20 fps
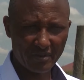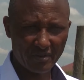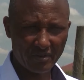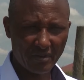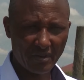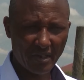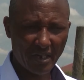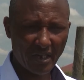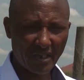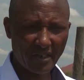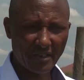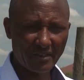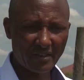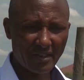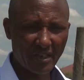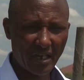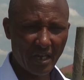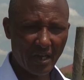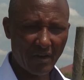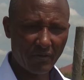so that at least
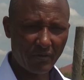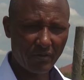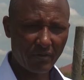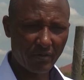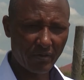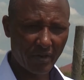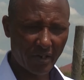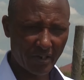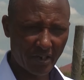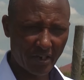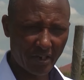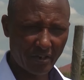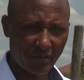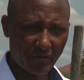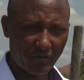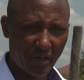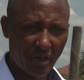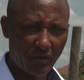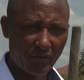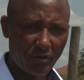they have
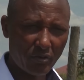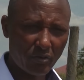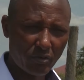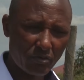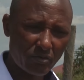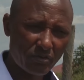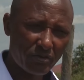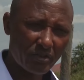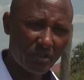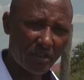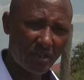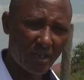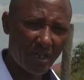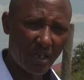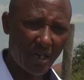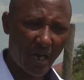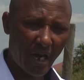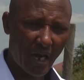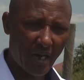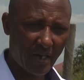alternative livelihoods
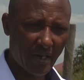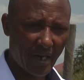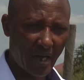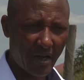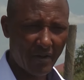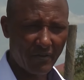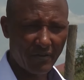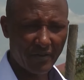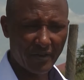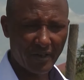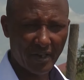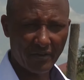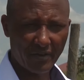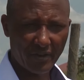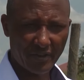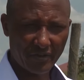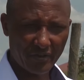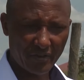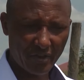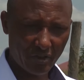and have a
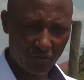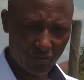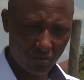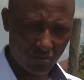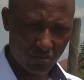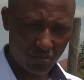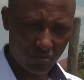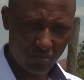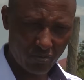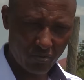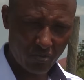diversification